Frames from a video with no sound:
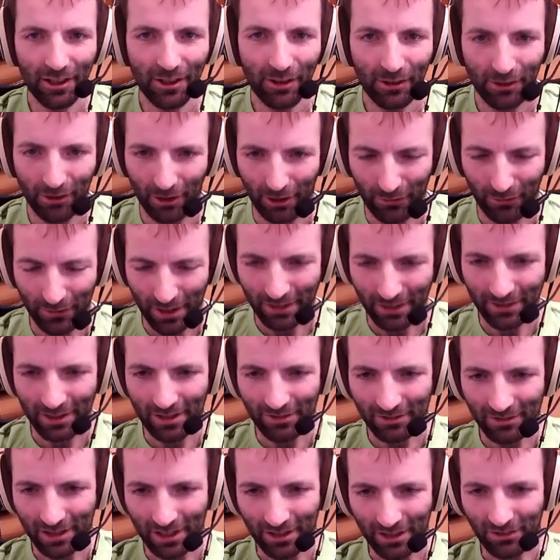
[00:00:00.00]
None of that
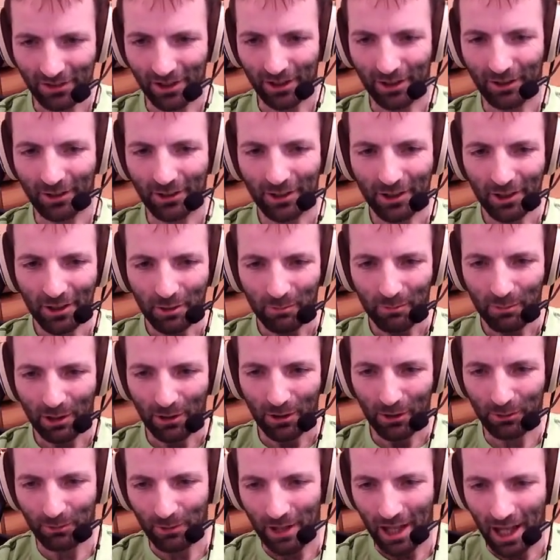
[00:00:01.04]
yet this year,
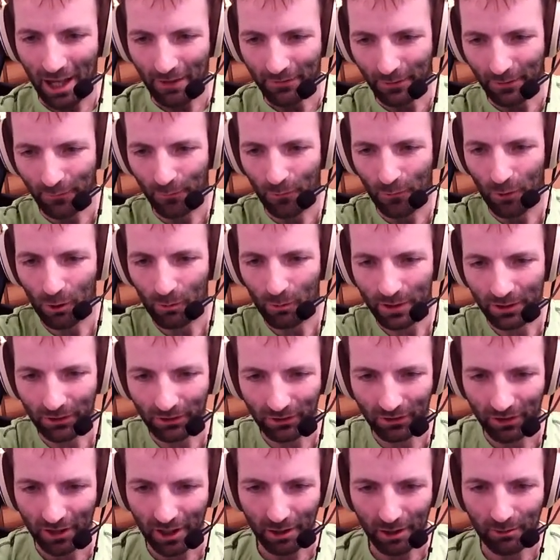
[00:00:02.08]
because we have the 4-wheel
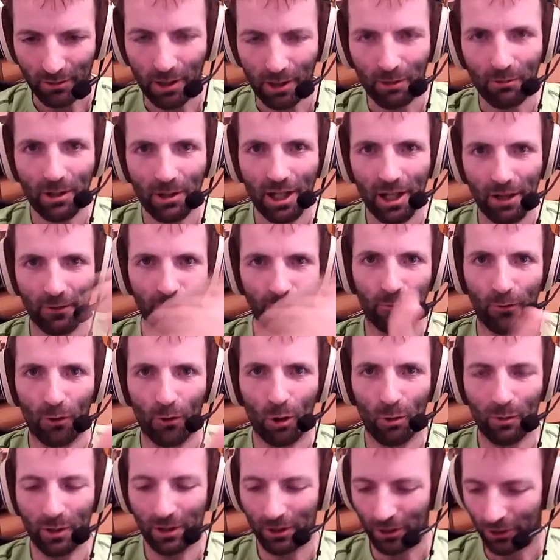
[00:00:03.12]
steering, we have
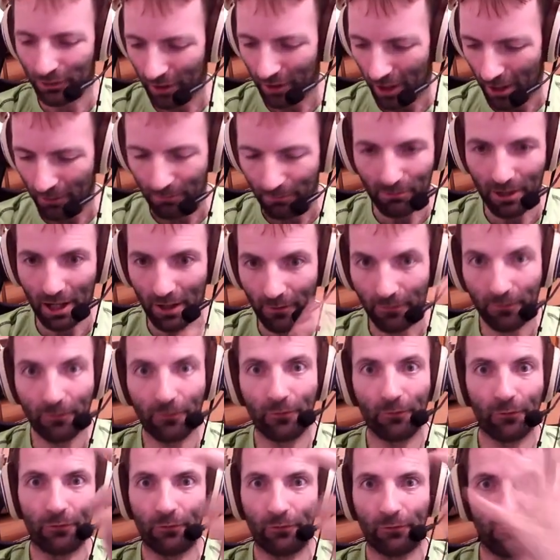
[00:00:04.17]
4-wheel drive, we have
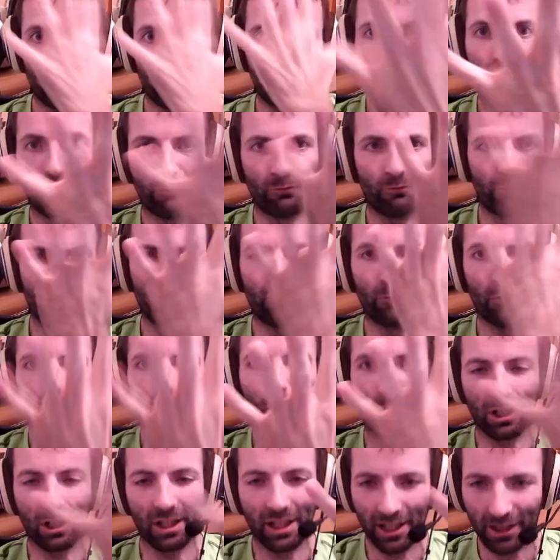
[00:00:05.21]

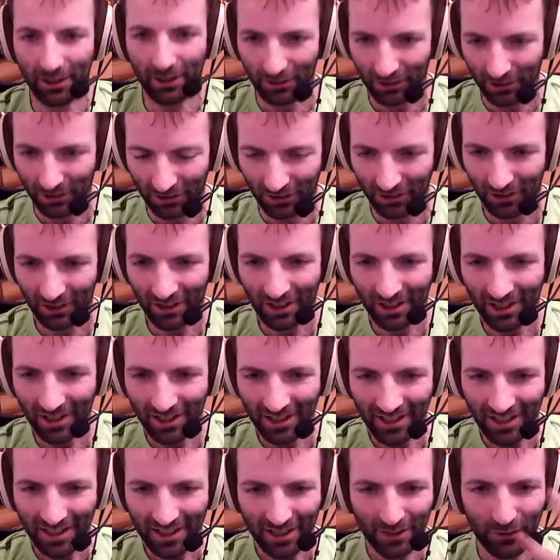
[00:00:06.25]
4 gears.
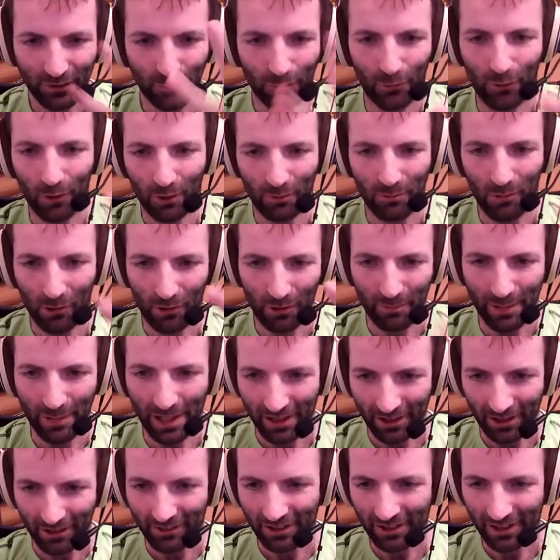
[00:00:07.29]
It's 4 more
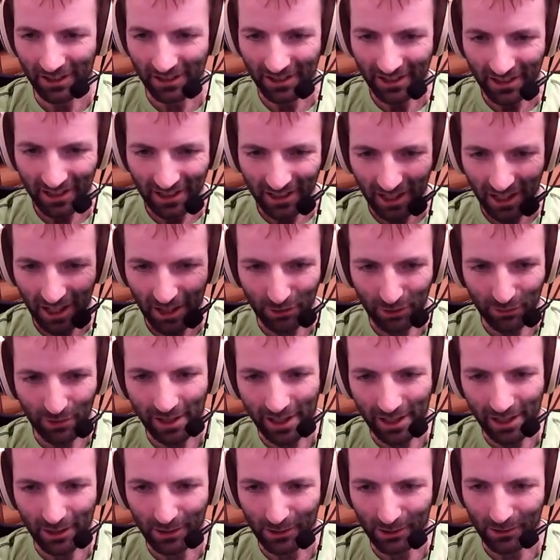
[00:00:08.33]
better. It's
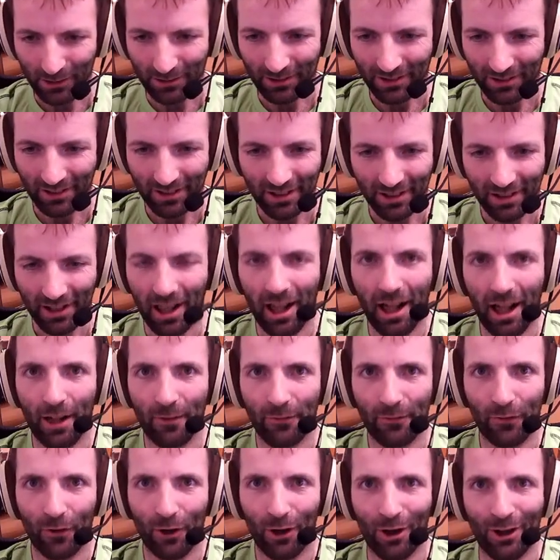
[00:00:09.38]
really good. I
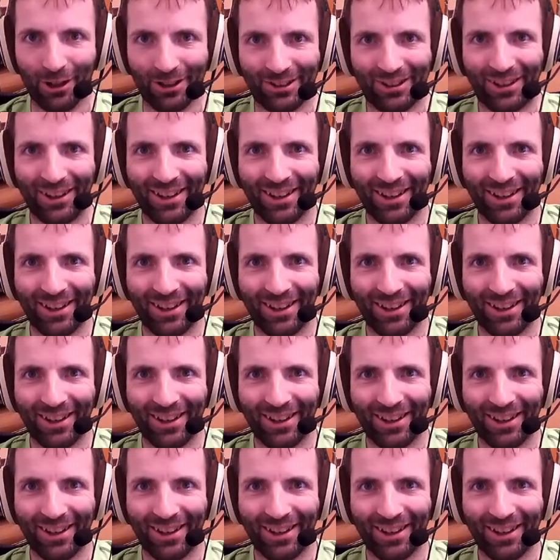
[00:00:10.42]
thought,